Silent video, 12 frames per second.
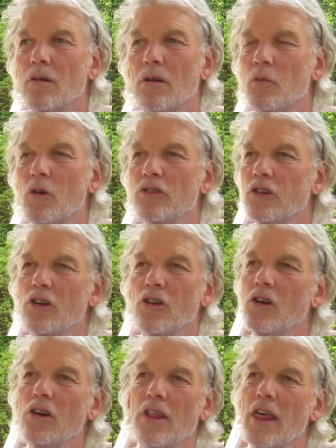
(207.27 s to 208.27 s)
wasn't
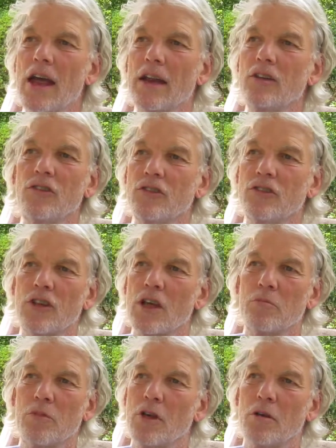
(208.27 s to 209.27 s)
alerted to that. He just
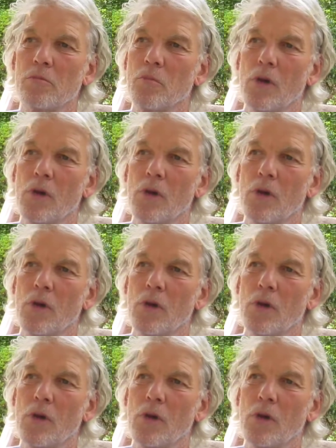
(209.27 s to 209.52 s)
said that